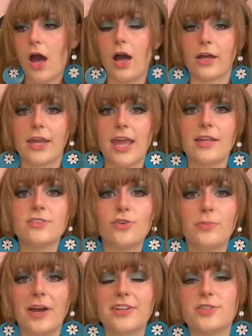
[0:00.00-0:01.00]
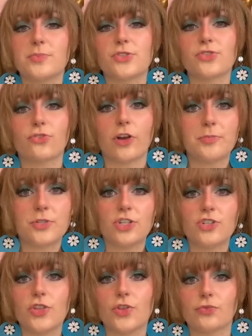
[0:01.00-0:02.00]
Cancel My
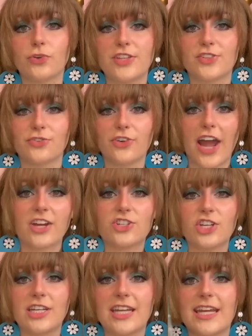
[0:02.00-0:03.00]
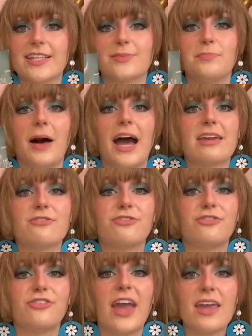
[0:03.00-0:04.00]
Subscription to the Resurrection is my
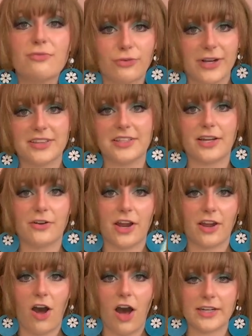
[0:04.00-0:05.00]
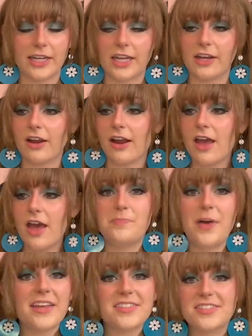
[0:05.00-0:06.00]
favorite lyric on here.
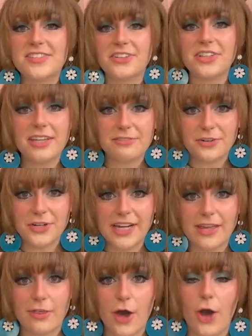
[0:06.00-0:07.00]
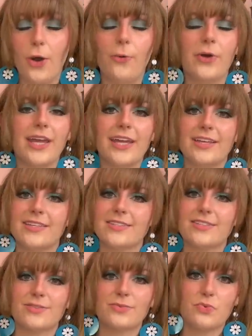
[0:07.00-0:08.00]
Best delivery, though,
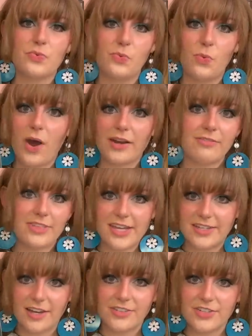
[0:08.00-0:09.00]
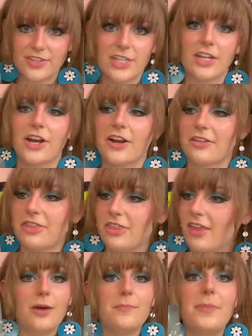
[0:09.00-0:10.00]
is what have they done to the earth?
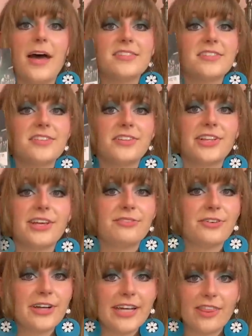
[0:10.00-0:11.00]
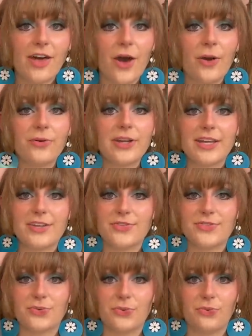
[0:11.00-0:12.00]
Best delivery, though,
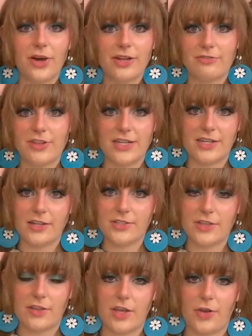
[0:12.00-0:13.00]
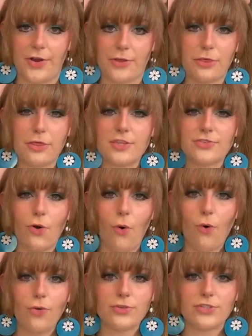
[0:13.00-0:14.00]
is what have they done to the earth? This
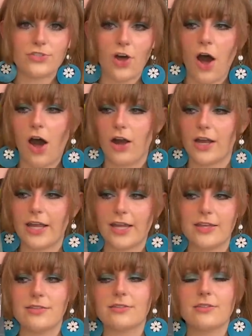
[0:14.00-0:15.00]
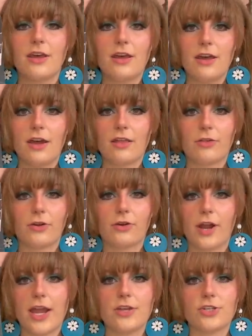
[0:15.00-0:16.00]
whole song is another
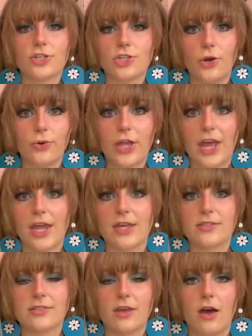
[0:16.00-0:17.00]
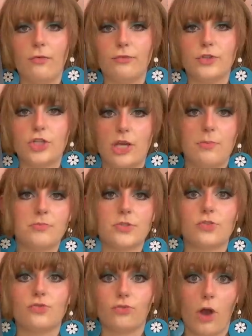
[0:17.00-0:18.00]
great showcase of
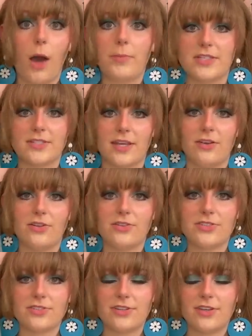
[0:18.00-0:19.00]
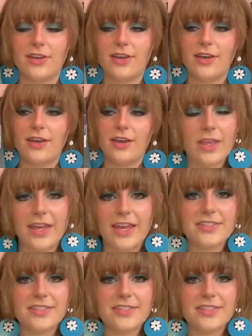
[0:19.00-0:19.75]
Jim's drama skills.